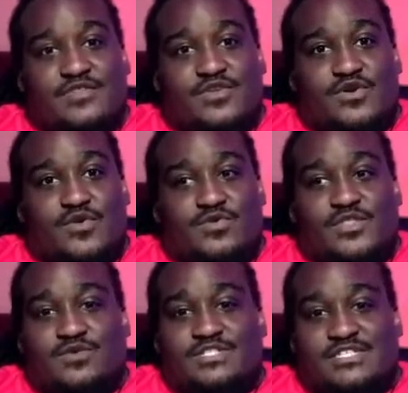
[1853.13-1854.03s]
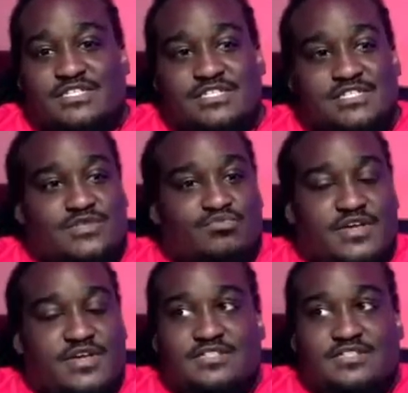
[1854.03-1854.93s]
you know, there was sisters and
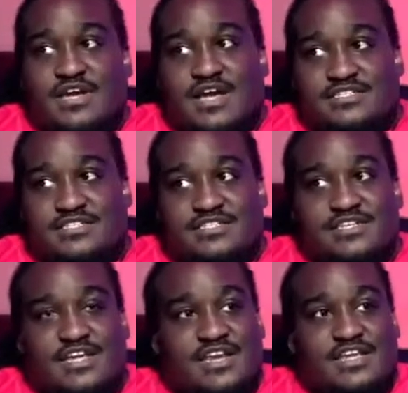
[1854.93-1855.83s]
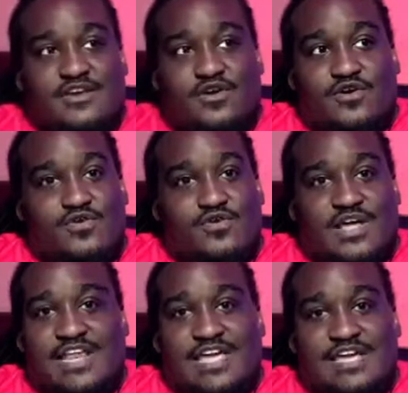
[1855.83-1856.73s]
brothers and cousins and a whole
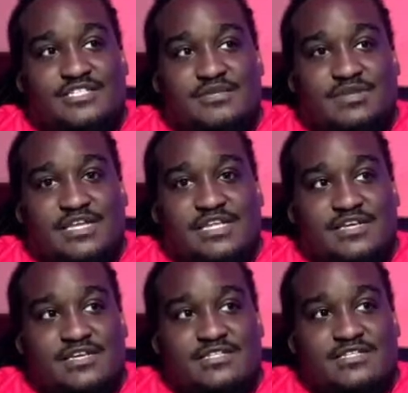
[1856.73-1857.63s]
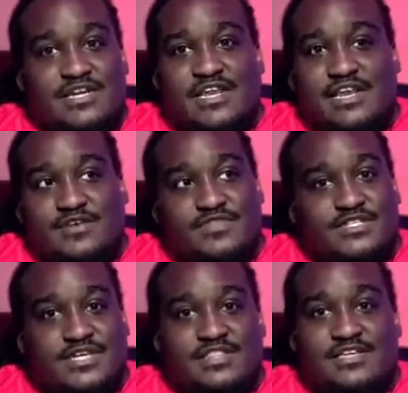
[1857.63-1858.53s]
clanship and lineage, and they loved
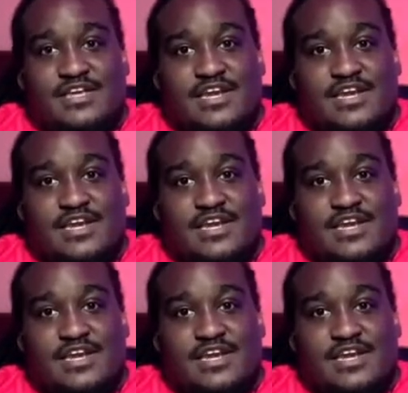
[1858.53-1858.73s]
each other,